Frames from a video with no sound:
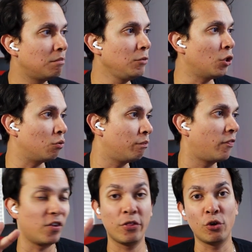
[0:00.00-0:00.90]
you know,
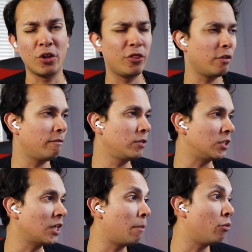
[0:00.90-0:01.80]
for the
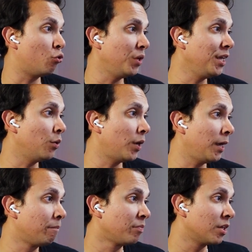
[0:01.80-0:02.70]
top three
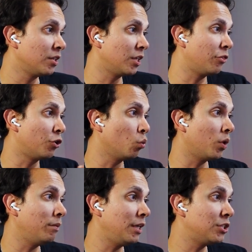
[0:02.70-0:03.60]
anyway, the third
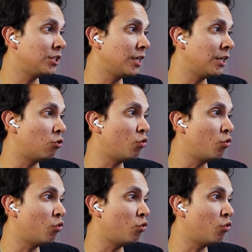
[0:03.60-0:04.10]
one is the